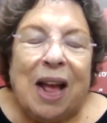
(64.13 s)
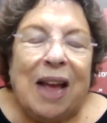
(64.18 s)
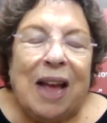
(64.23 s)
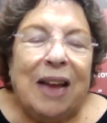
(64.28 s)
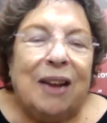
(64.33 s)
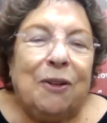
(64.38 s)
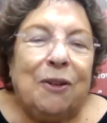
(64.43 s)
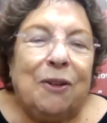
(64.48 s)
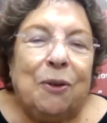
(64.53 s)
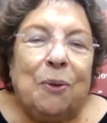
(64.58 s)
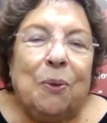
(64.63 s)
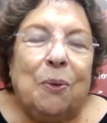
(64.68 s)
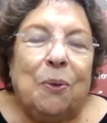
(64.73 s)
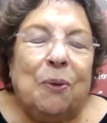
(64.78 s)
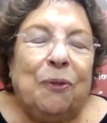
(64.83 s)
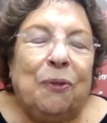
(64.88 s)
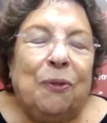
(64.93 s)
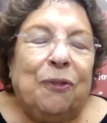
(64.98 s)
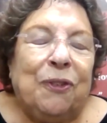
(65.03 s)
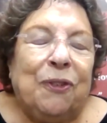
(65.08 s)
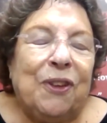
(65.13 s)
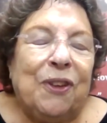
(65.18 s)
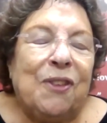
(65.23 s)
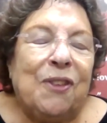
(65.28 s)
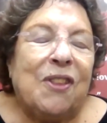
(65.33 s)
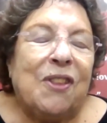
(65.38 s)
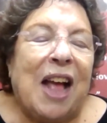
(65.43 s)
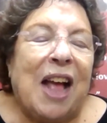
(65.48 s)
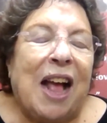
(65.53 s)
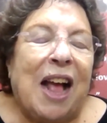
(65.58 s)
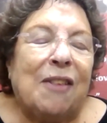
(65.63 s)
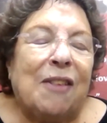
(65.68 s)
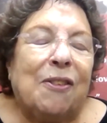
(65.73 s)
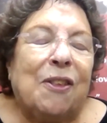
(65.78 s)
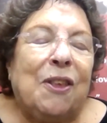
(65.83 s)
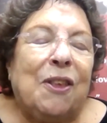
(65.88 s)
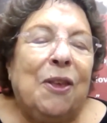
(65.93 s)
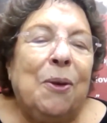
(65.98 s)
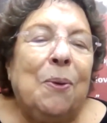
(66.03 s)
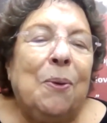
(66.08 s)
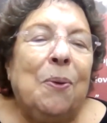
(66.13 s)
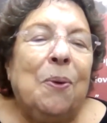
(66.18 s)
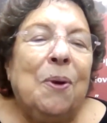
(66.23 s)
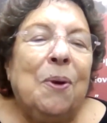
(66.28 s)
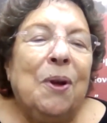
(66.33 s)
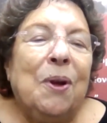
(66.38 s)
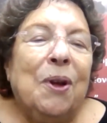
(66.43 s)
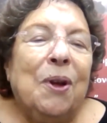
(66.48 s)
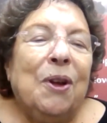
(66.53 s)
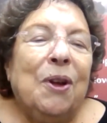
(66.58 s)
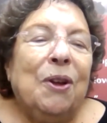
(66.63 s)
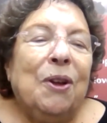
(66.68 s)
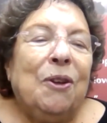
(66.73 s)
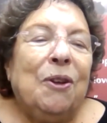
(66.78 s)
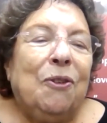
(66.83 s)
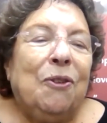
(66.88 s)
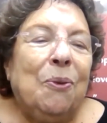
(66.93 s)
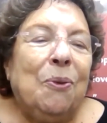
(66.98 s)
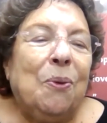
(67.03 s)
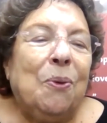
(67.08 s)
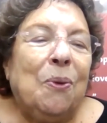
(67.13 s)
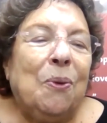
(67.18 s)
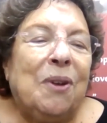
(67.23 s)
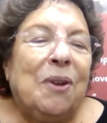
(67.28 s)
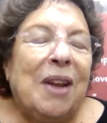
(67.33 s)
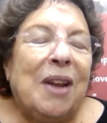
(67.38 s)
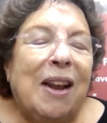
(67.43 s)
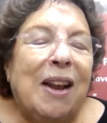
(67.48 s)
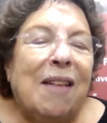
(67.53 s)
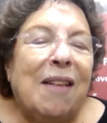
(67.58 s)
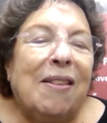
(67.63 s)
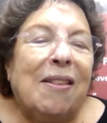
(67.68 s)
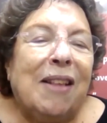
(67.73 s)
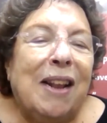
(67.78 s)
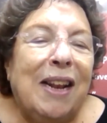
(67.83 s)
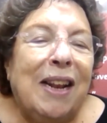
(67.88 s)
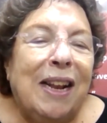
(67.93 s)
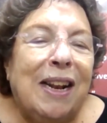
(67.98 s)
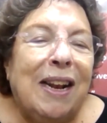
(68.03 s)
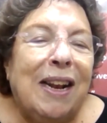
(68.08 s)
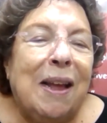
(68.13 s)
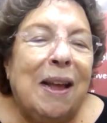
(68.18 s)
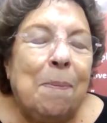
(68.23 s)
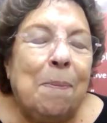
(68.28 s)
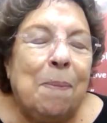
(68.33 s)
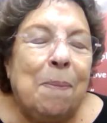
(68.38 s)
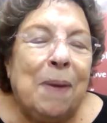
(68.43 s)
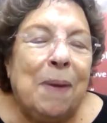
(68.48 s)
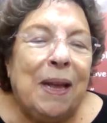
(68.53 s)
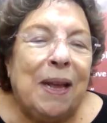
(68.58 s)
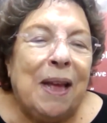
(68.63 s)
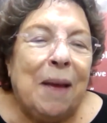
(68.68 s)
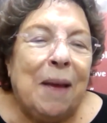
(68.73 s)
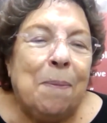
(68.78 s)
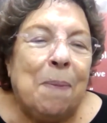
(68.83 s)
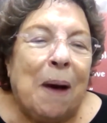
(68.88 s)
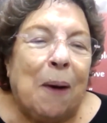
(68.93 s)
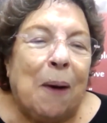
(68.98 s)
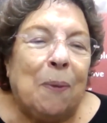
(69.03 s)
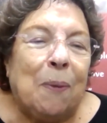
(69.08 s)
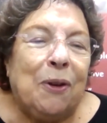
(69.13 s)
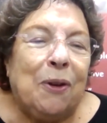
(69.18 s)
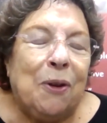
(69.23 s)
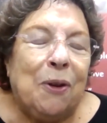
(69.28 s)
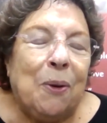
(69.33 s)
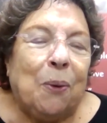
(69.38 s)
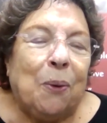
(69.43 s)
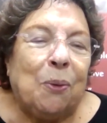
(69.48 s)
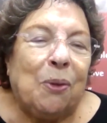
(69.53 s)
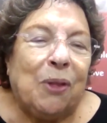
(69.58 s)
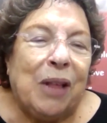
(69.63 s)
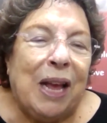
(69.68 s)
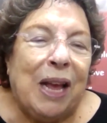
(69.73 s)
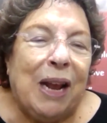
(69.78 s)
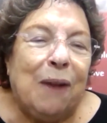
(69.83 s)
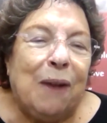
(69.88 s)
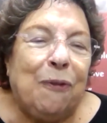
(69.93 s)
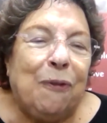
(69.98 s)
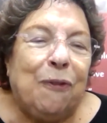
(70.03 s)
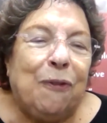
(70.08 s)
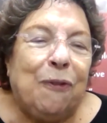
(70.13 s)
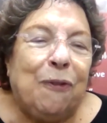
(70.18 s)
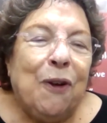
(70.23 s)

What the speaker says: like to first ask you to tell us a little a bit about yourself